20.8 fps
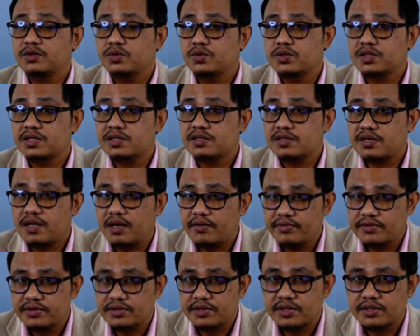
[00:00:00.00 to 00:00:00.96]
goods and
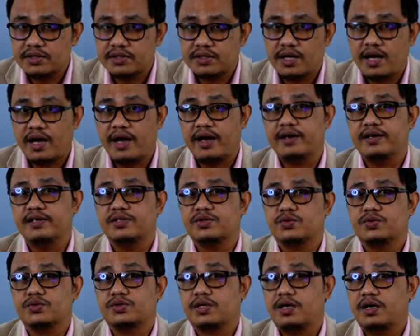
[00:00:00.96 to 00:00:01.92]
services and
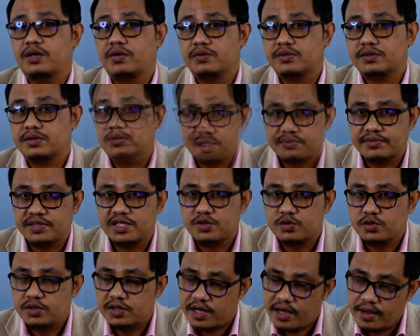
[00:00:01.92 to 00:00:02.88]
resources are not
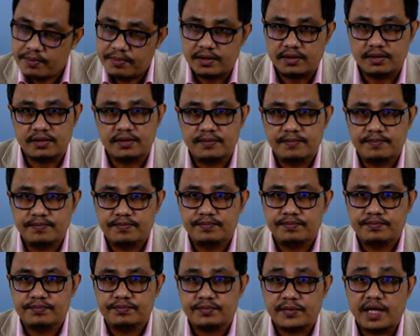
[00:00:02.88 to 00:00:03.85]
substitutable,
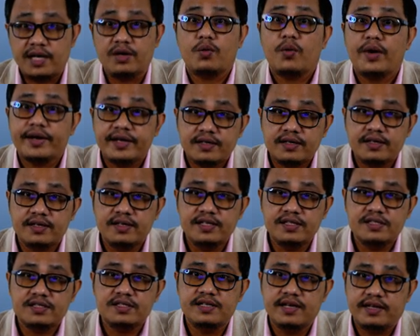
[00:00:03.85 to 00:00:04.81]
and whether the
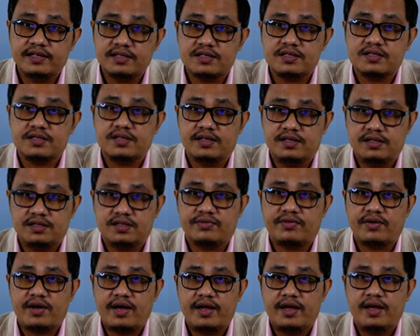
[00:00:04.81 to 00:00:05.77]
needs they just
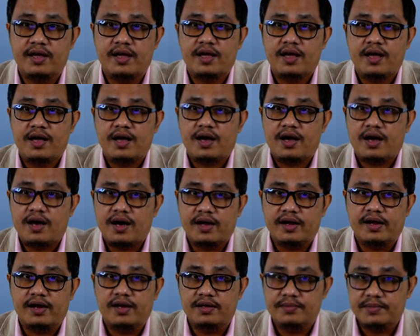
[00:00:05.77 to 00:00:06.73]
satisfy
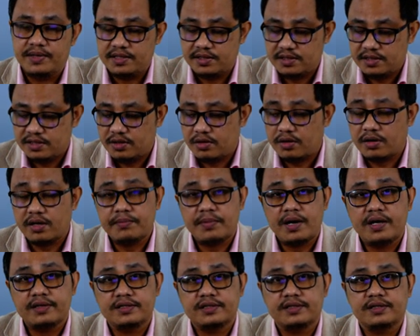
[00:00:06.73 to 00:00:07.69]
are elementary or
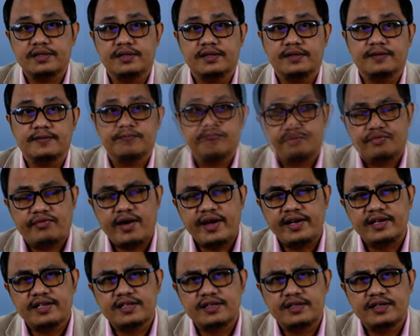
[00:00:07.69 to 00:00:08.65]
imaginary?
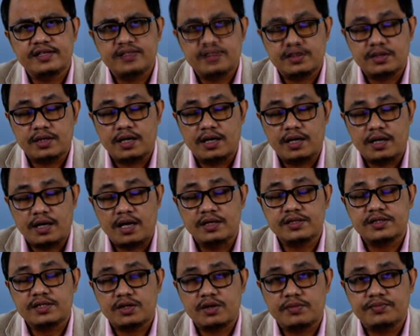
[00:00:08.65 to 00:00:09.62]
Finding this
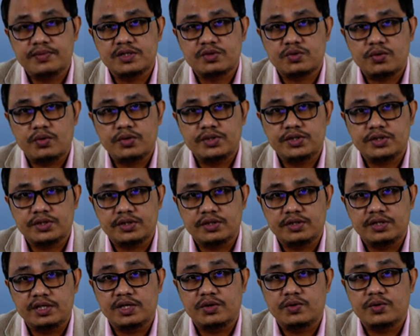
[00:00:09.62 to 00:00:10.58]
answer of this question
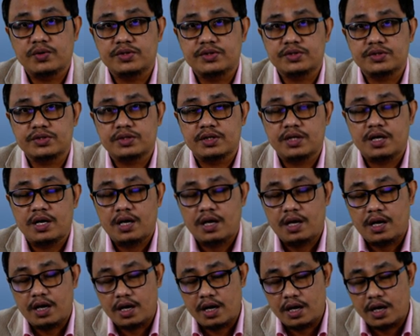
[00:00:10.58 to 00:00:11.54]
requires
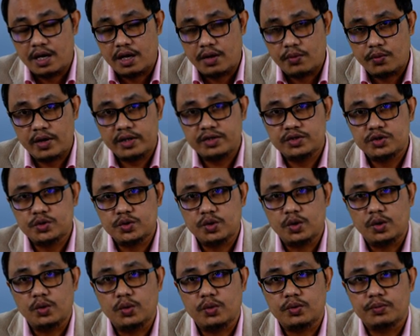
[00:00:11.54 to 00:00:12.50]
one to
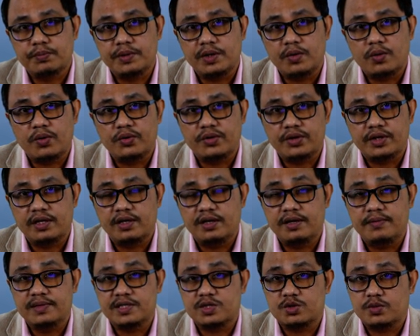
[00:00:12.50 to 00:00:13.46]
look beyond the
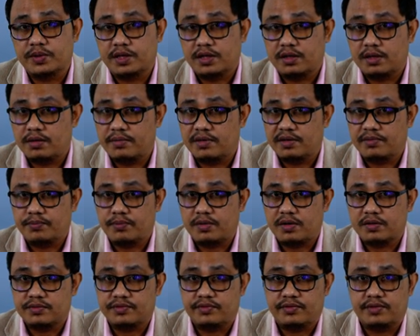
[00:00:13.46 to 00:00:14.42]
limits of economic
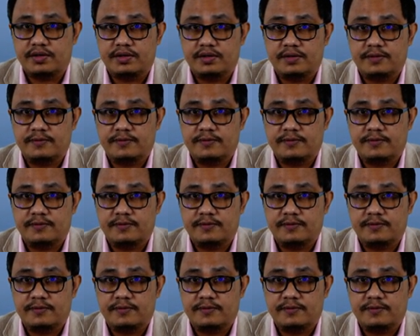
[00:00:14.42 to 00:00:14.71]
prosper.